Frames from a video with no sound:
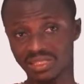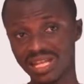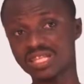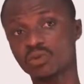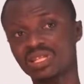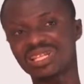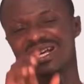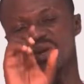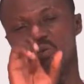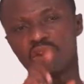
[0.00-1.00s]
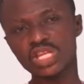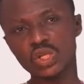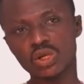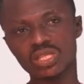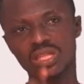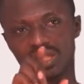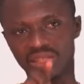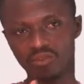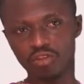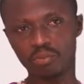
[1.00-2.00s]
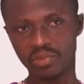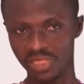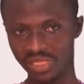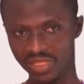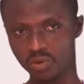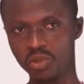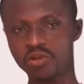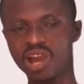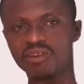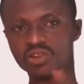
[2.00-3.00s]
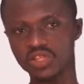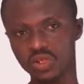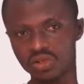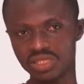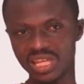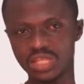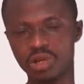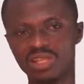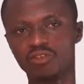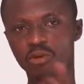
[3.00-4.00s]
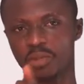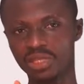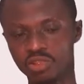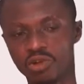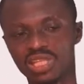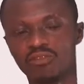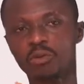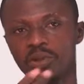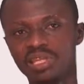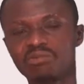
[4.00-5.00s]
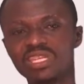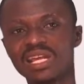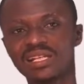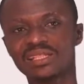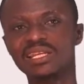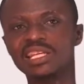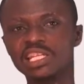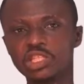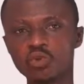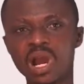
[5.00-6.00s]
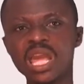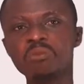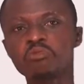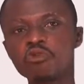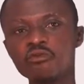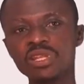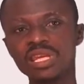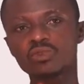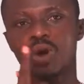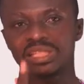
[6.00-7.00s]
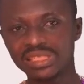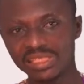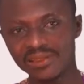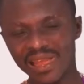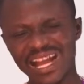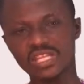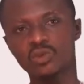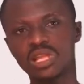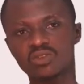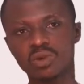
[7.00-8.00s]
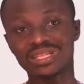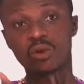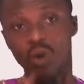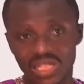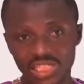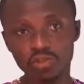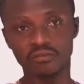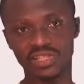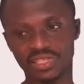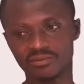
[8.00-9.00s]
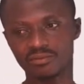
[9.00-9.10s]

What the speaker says: That's what resource development is. So when you have a resource and you are developing, it means that you are improving its quality as well as the quantity of it.